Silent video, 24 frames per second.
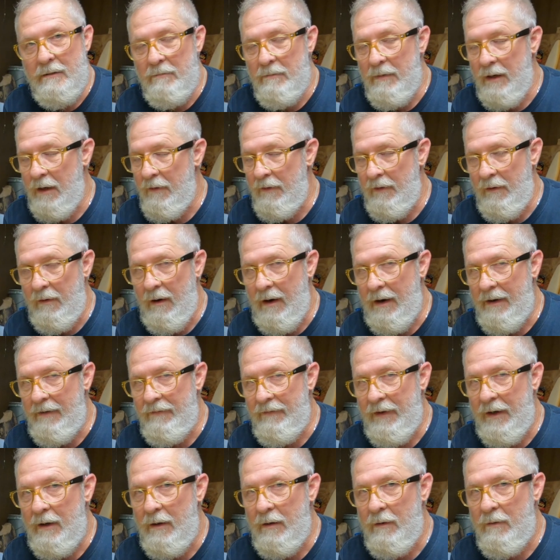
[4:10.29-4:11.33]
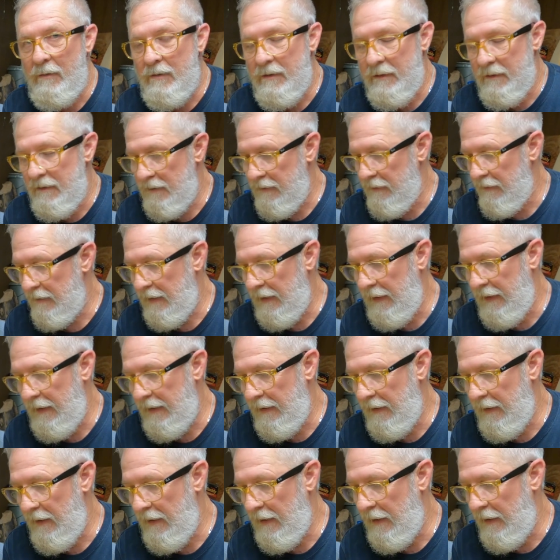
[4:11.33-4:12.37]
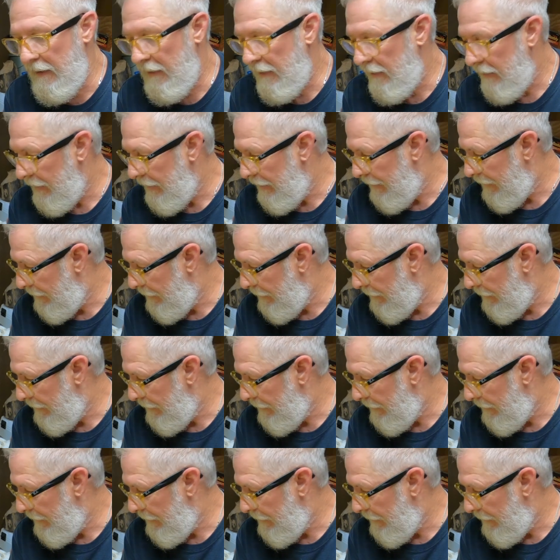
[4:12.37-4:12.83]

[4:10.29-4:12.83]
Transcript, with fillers: They're both great folks. And uh,